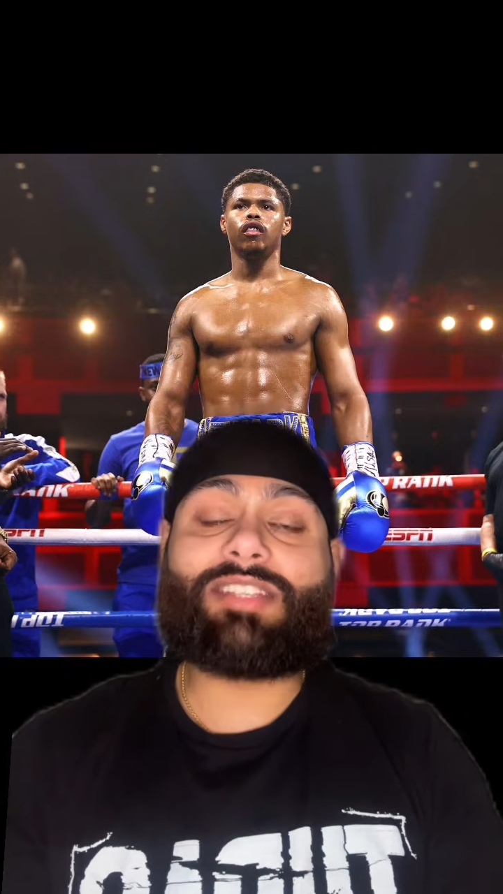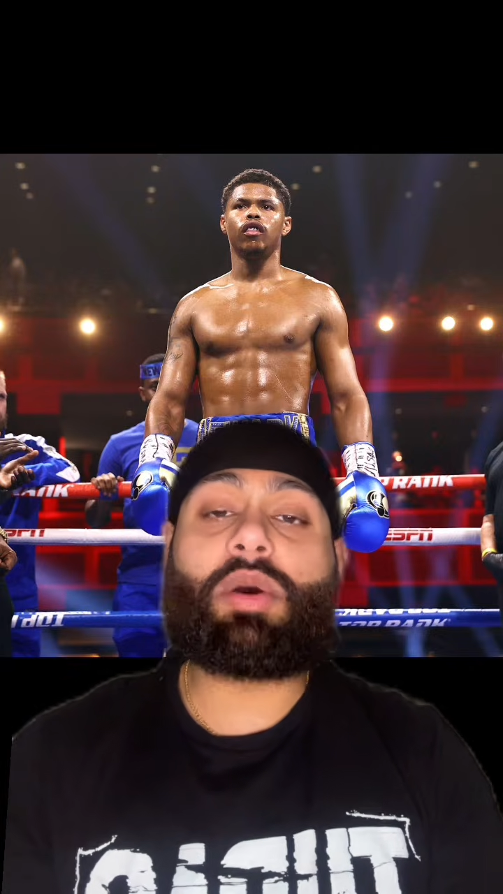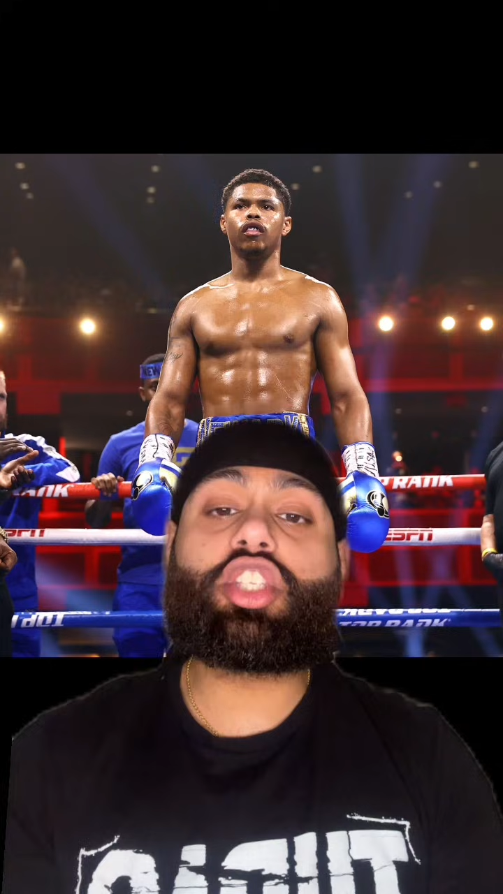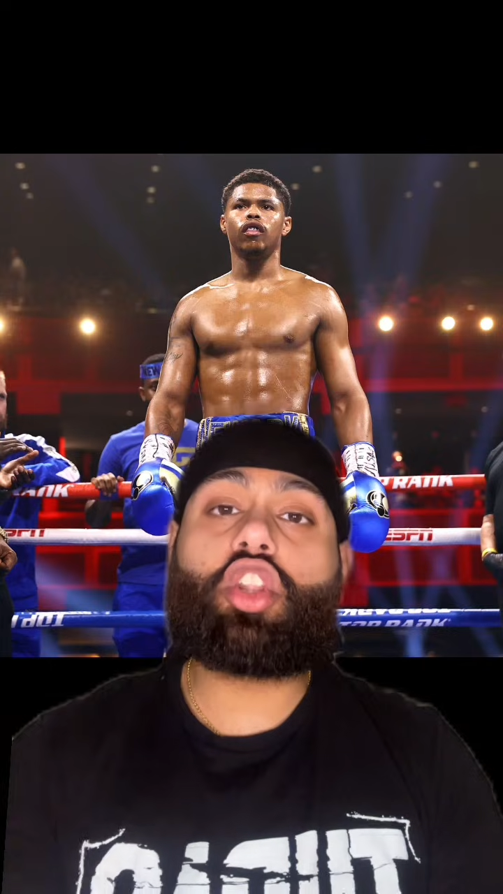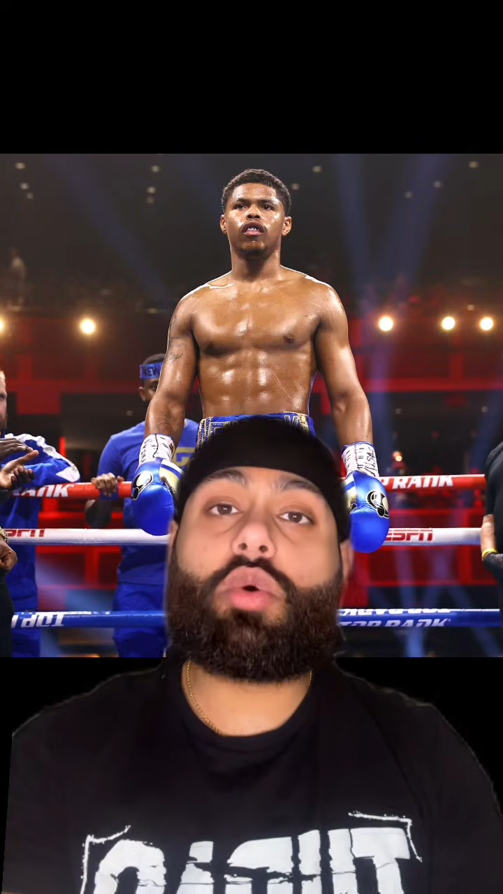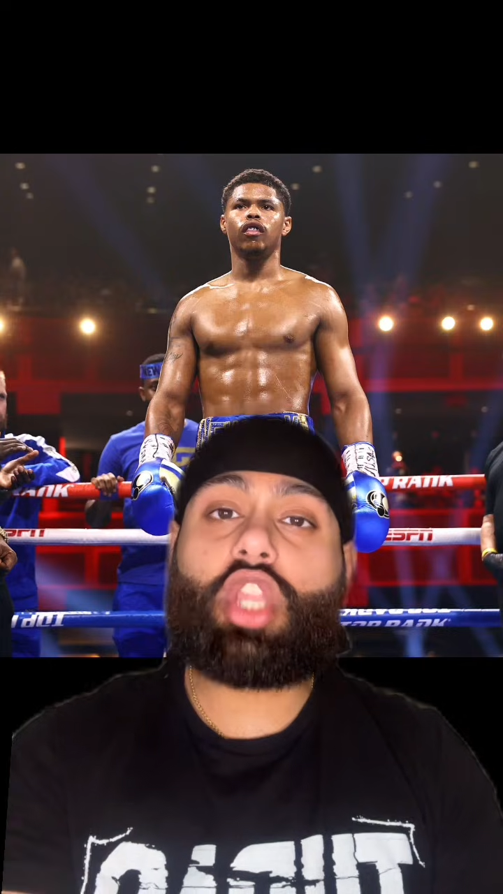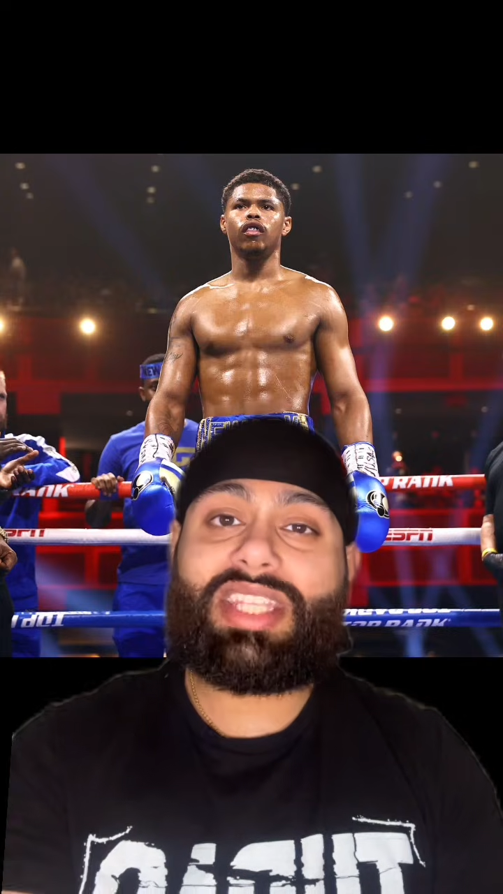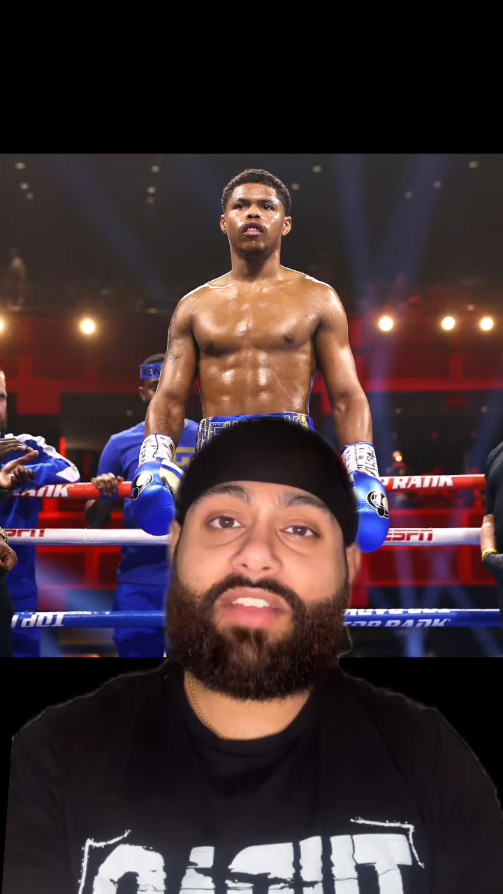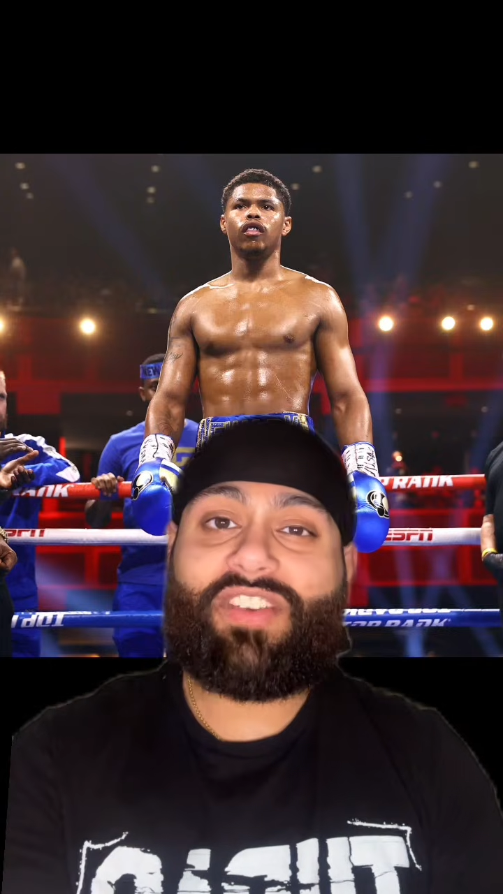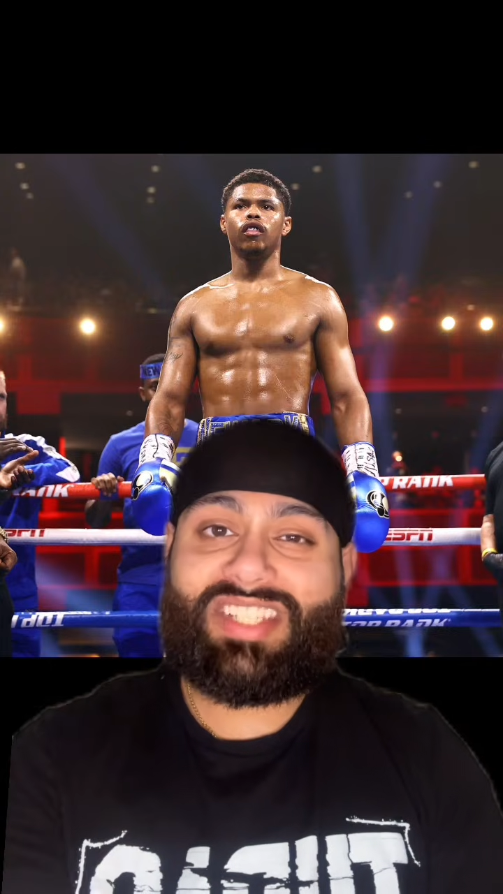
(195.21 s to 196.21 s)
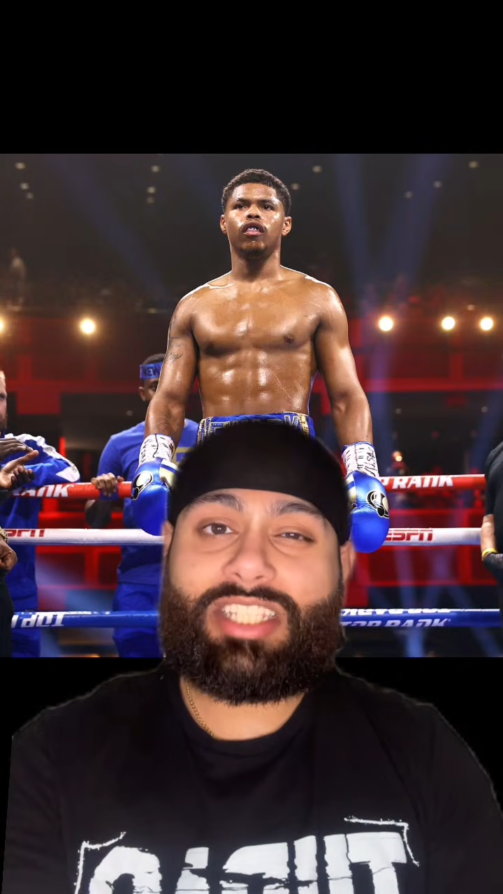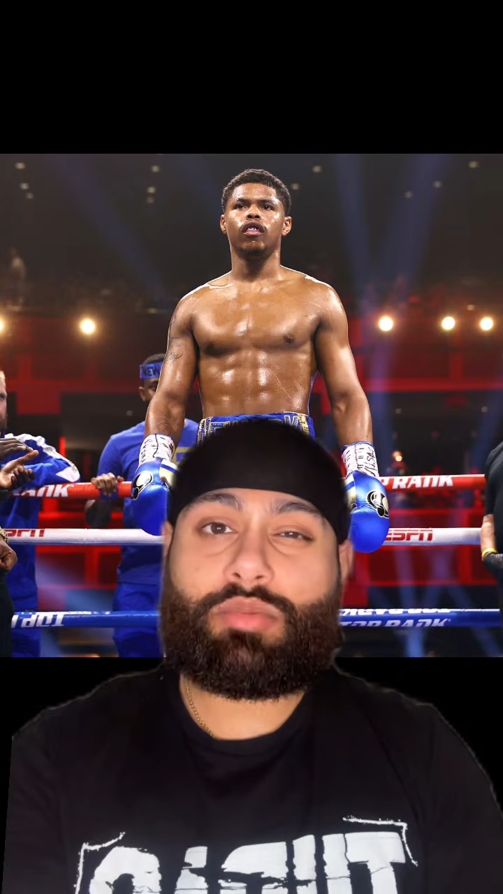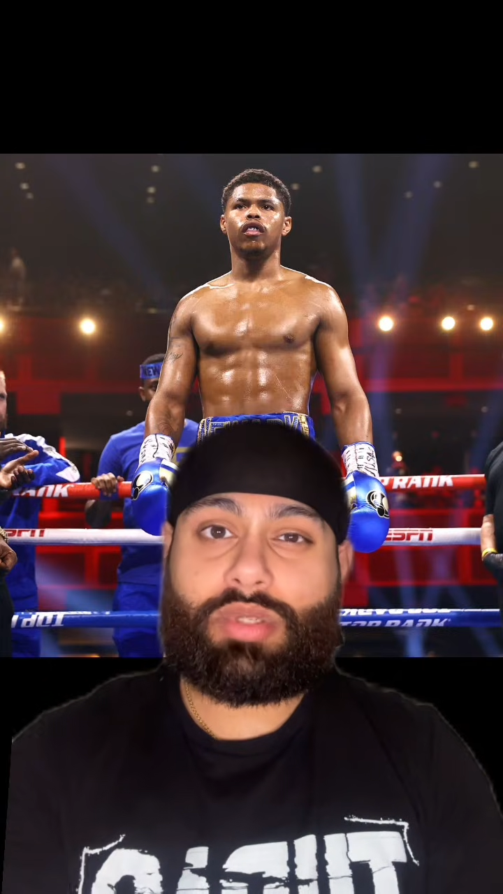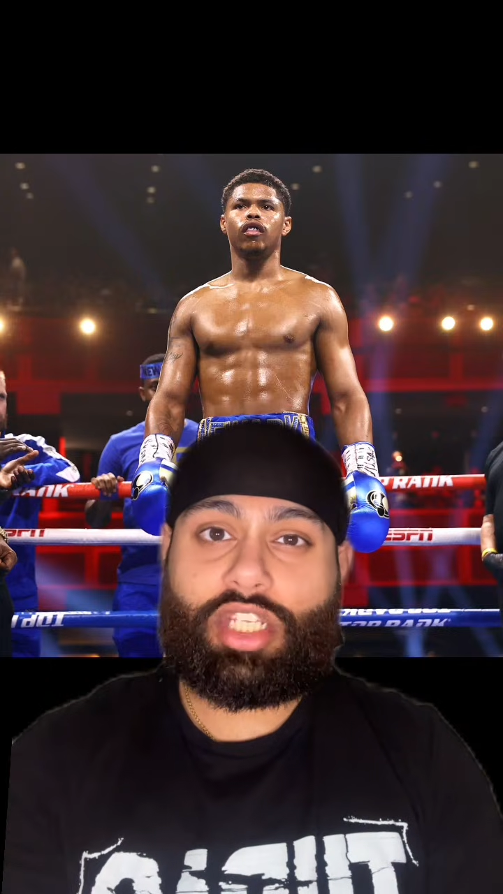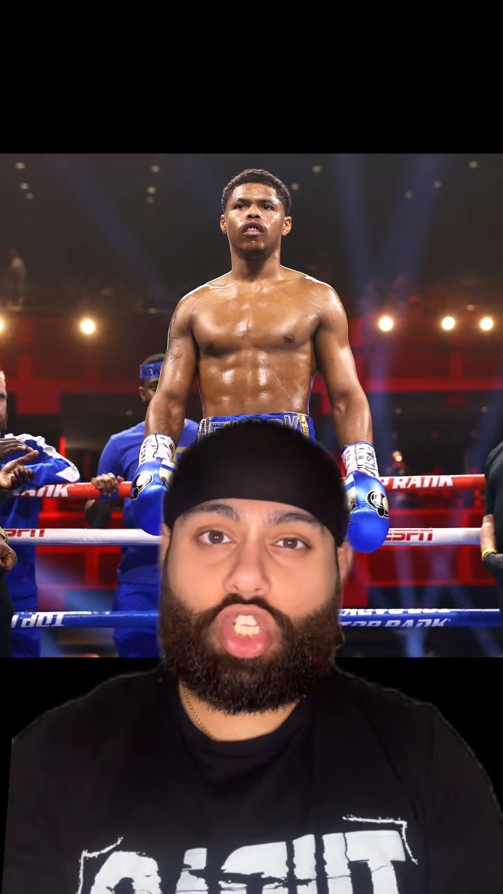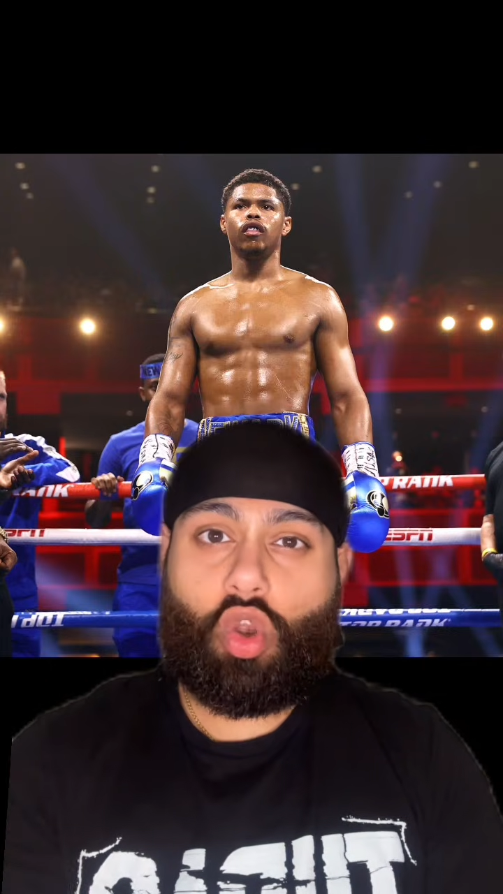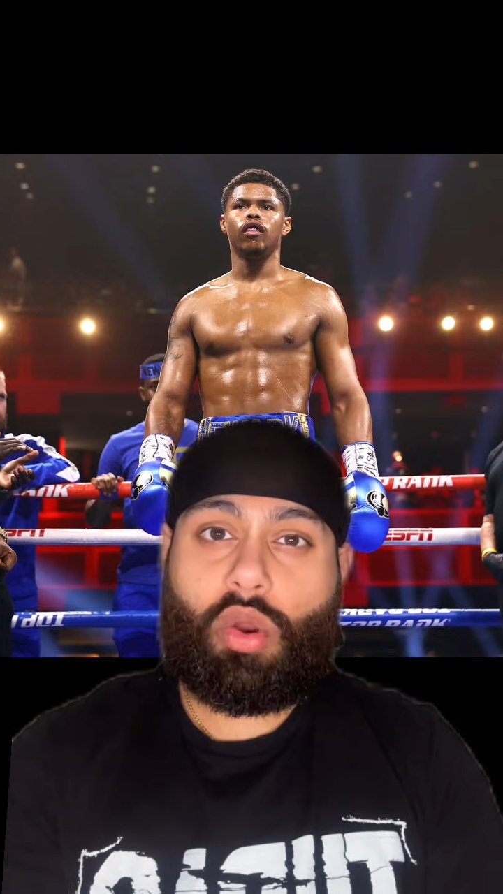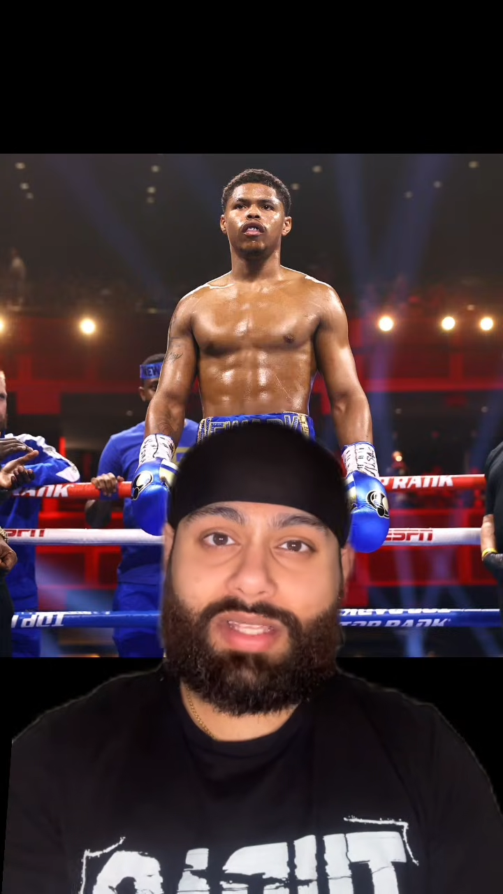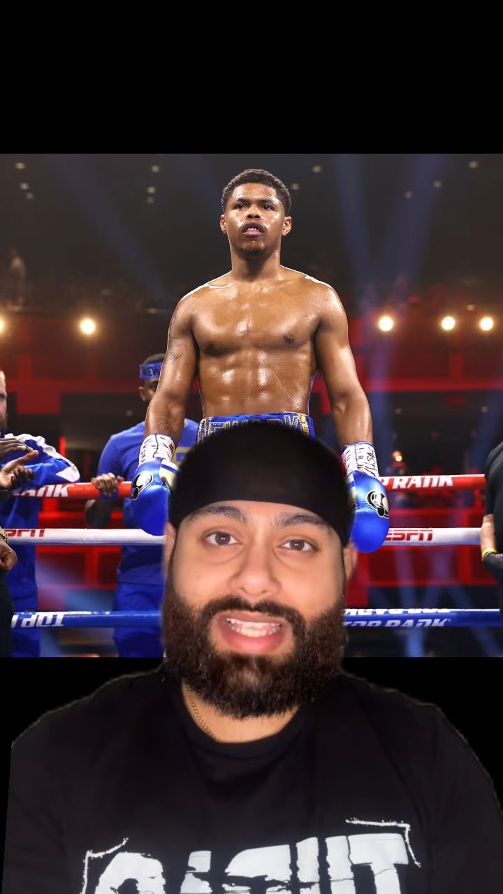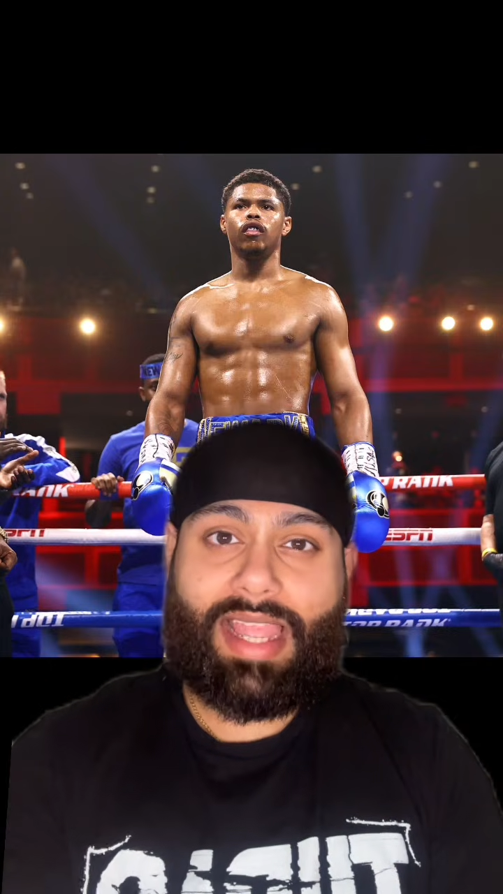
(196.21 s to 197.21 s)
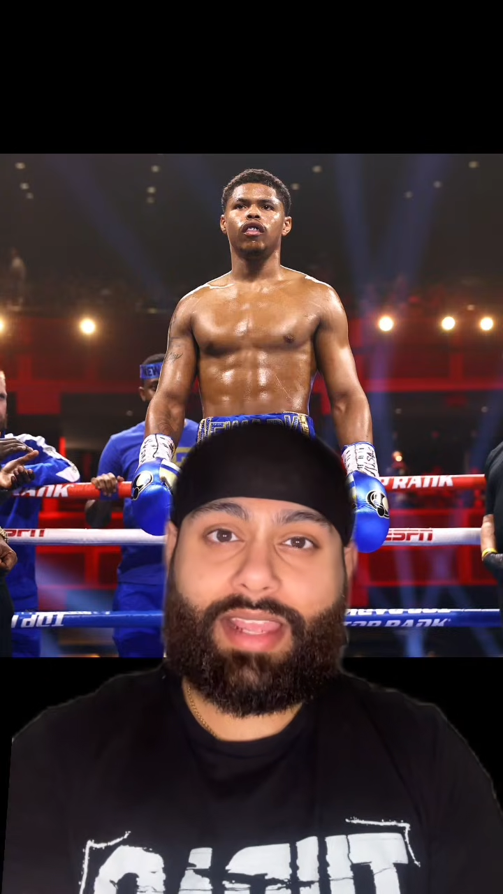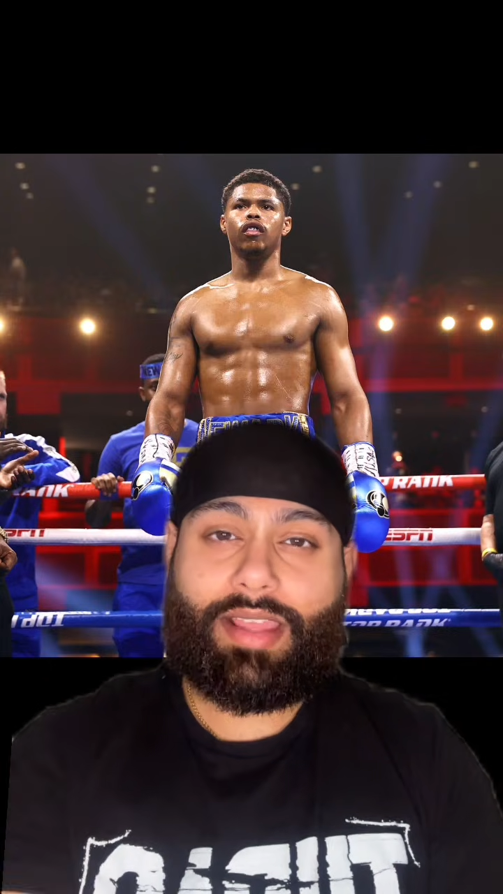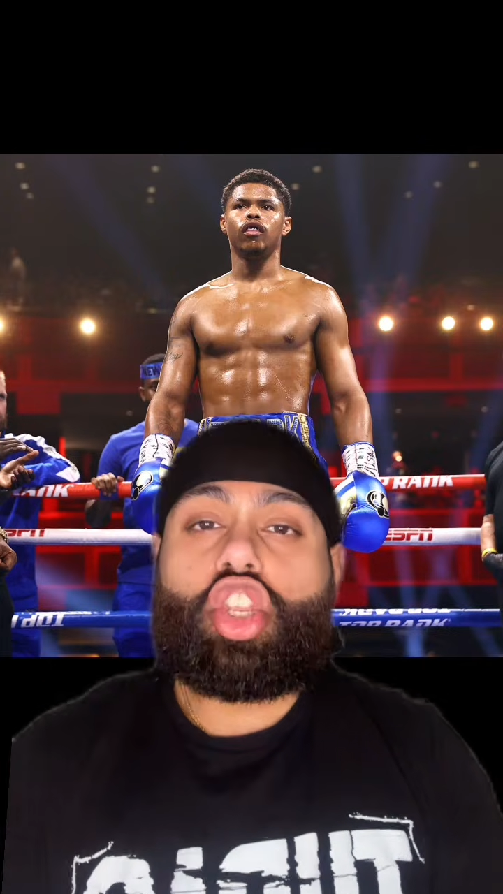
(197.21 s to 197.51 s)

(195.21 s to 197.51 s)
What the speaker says: But do you know what the difference is between Shakur and Tank?